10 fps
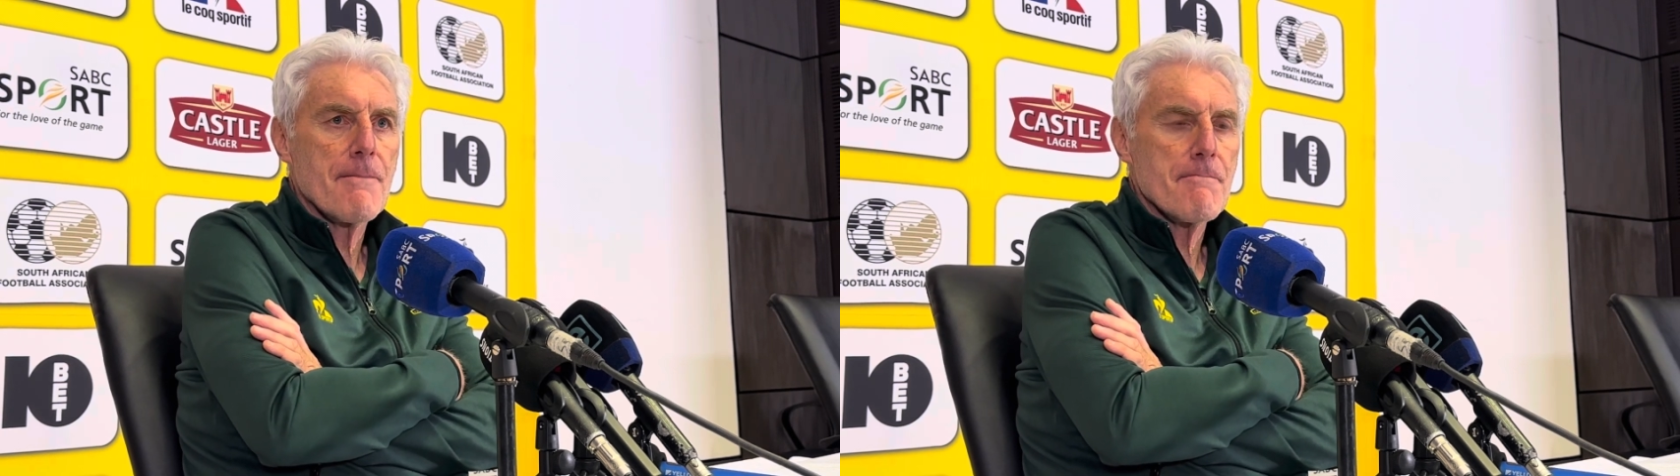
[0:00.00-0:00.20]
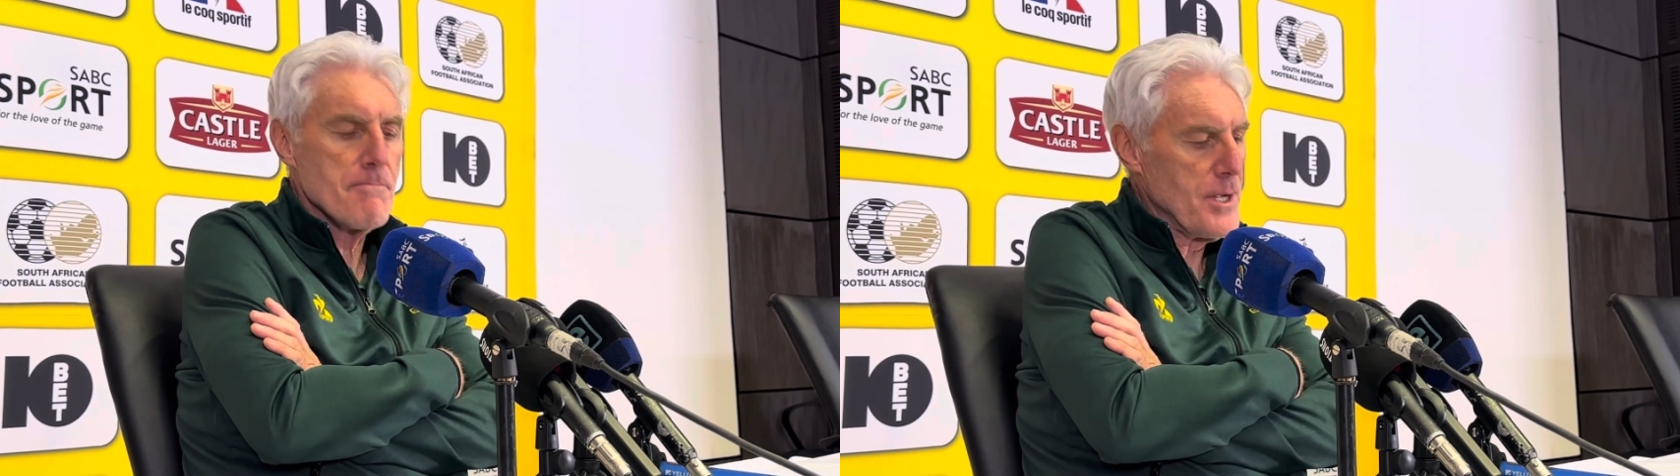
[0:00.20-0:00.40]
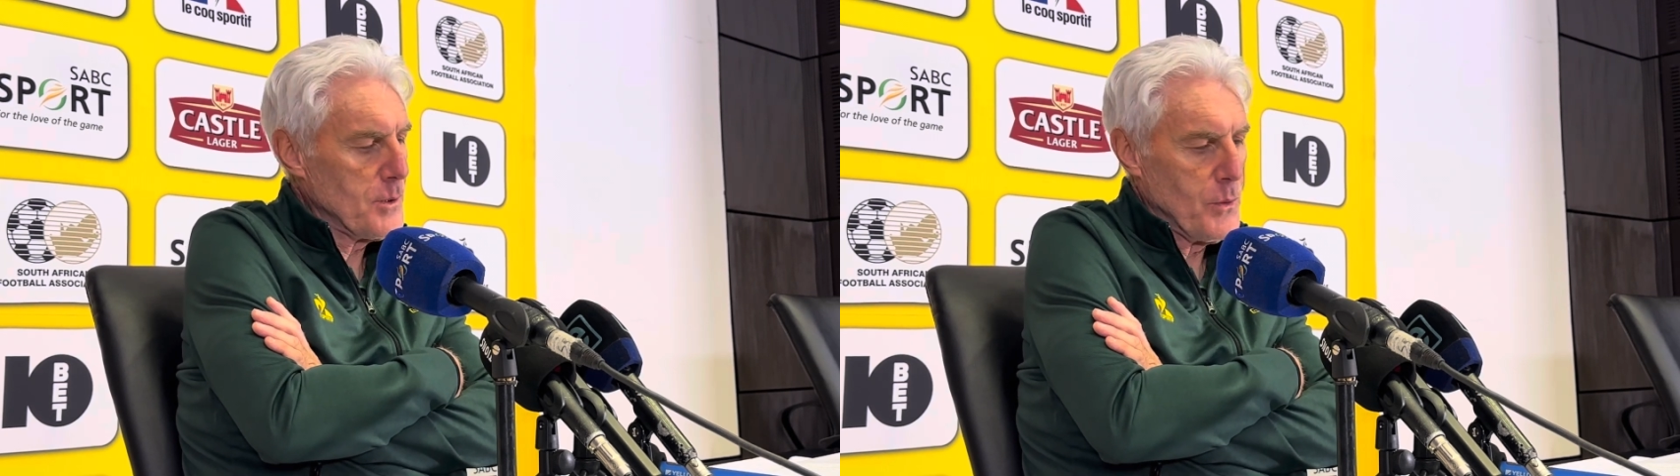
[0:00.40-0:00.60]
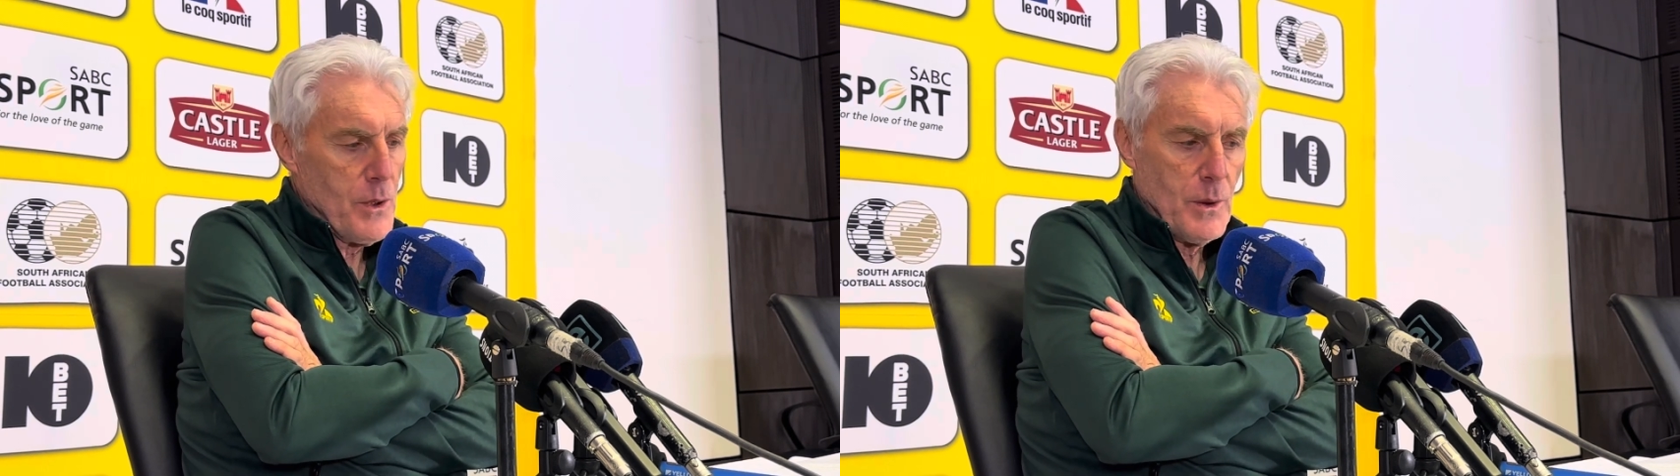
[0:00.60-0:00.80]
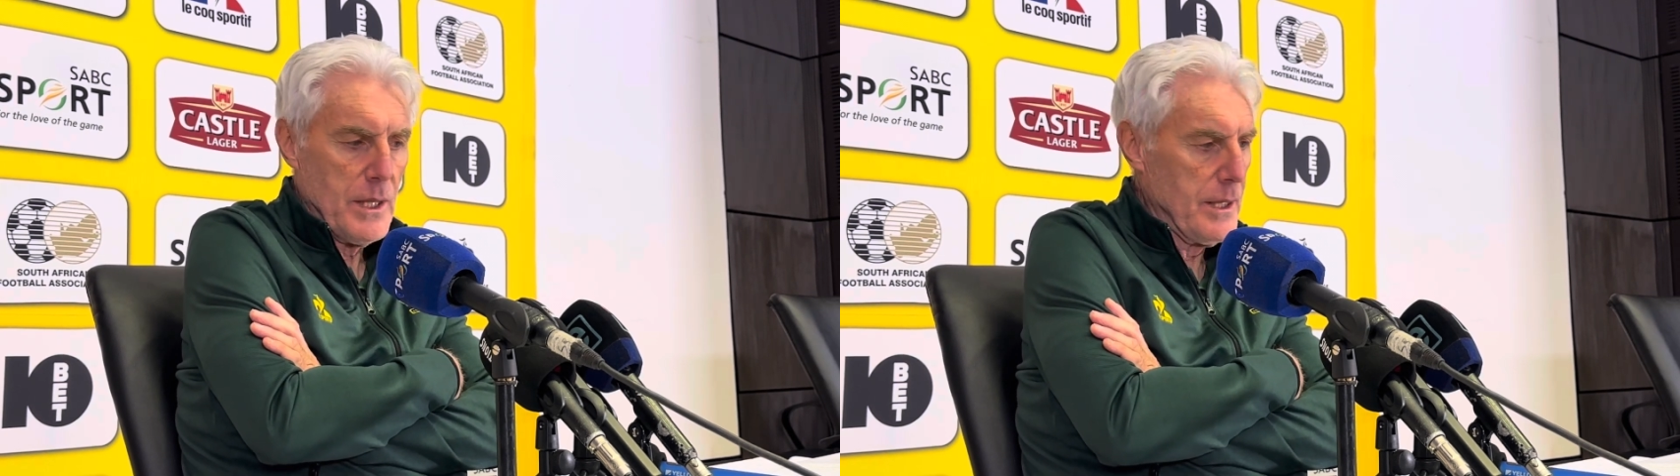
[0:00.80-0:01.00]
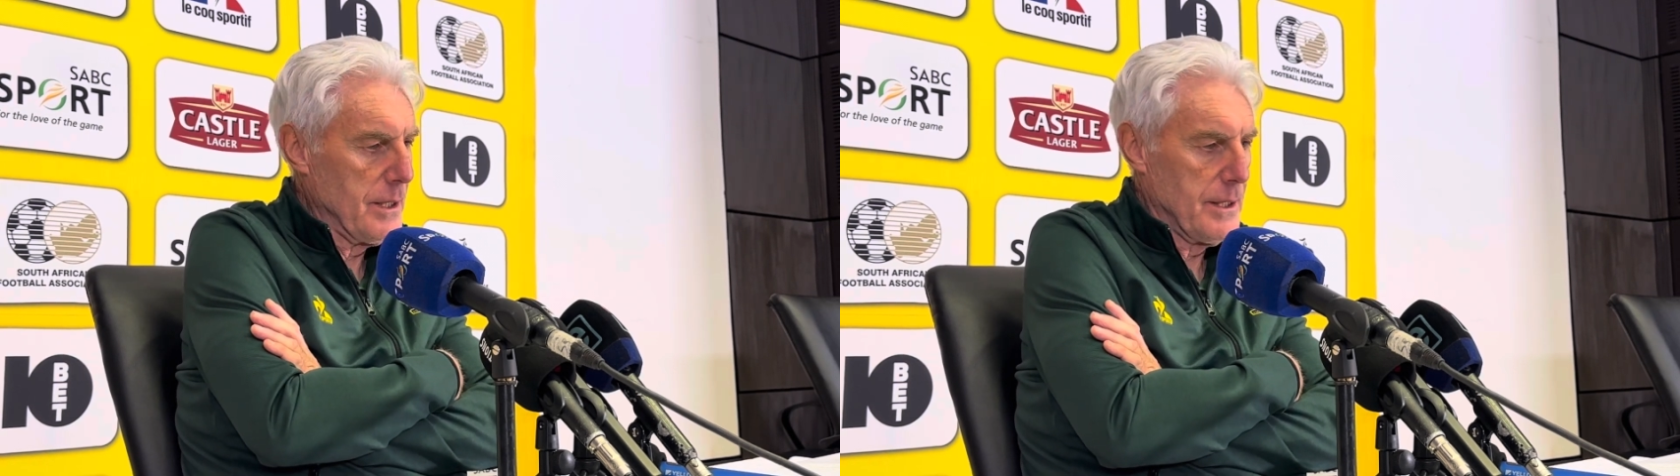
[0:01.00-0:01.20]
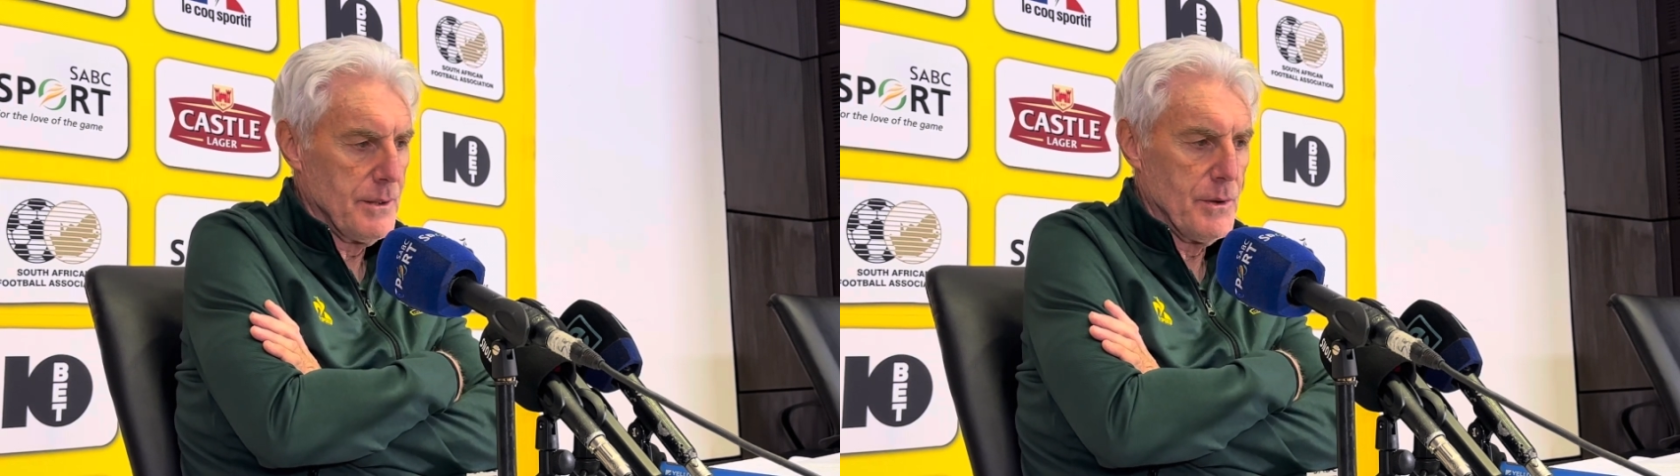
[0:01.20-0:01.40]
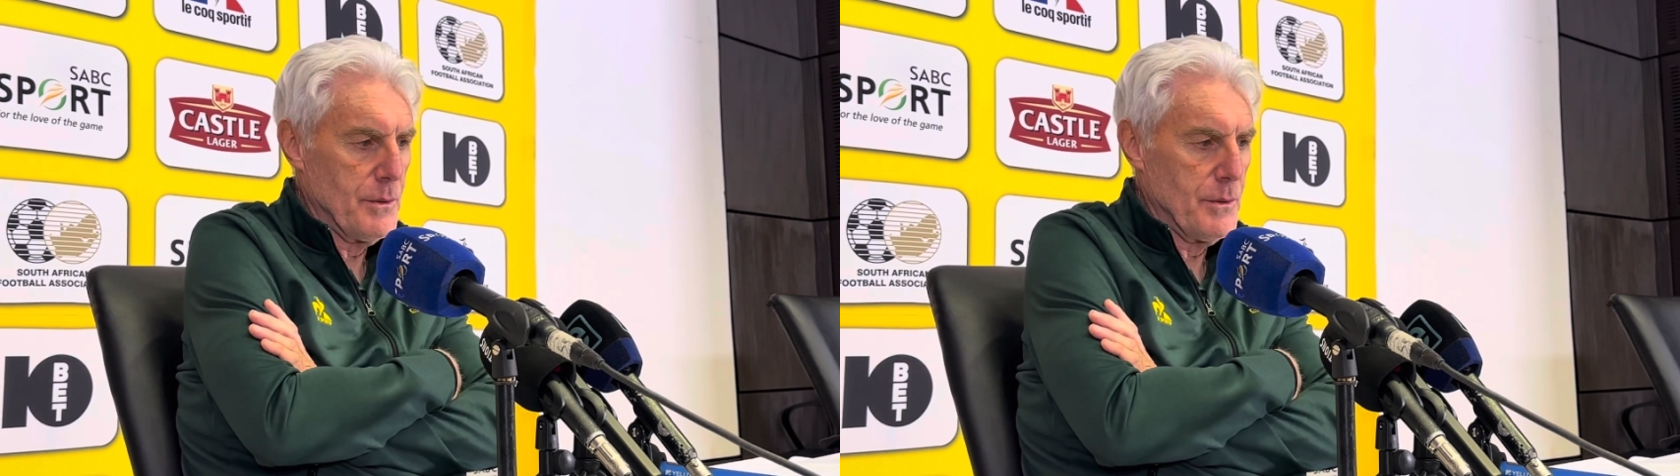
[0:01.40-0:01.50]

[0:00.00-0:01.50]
But we will, we